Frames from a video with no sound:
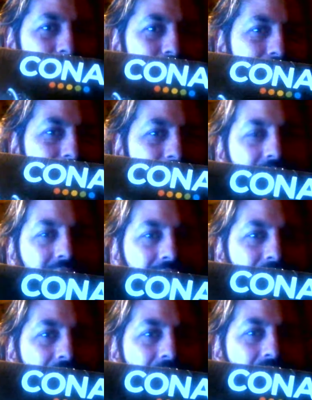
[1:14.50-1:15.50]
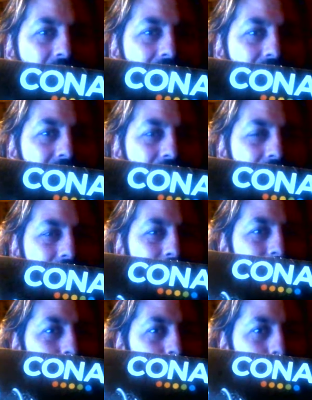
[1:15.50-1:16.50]
are inside,
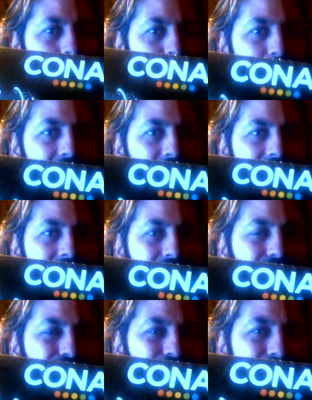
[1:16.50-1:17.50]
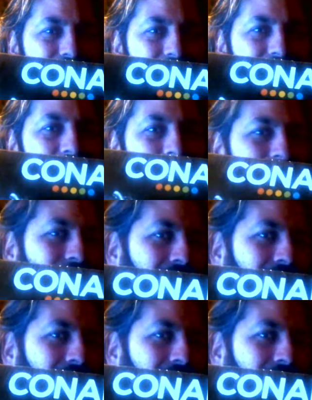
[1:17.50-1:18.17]
but it's not the